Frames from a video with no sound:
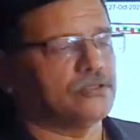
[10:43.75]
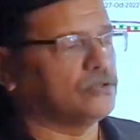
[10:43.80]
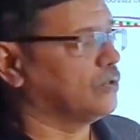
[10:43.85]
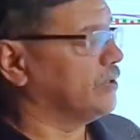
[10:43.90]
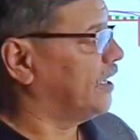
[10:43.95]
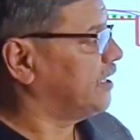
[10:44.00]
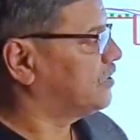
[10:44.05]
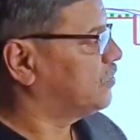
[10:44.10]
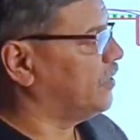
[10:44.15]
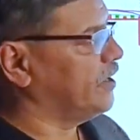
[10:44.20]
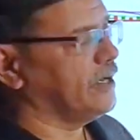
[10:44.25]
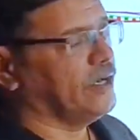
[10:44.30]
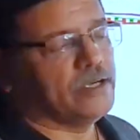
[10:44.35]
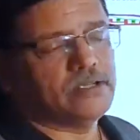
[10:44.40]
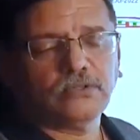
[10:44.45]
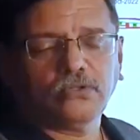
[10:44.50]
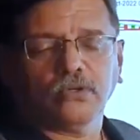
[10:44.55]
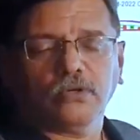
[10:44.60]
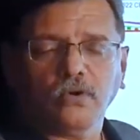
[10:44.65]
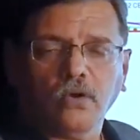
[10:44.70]
So that's why
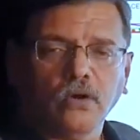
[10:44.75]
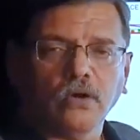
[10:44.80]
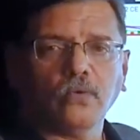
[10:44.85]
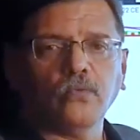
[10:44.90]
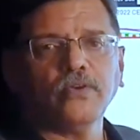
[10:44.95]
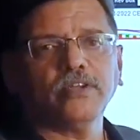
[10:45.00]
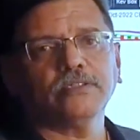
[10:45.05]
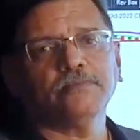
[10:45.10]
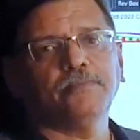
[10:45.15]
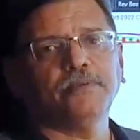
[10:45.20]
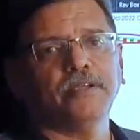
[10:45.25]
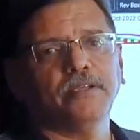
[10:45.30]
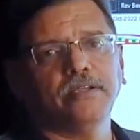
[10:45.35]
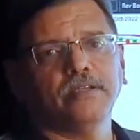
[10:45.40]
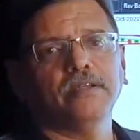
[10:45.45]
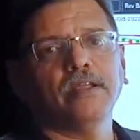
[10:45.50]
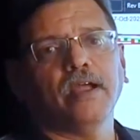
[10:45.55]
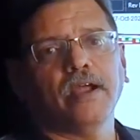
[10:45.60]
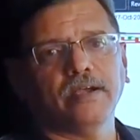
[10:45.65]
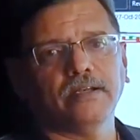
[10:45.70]
it should always be
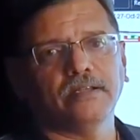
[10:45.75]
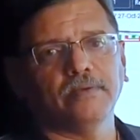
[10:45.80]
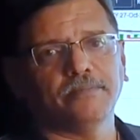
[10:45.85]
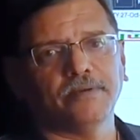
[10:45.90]
in at the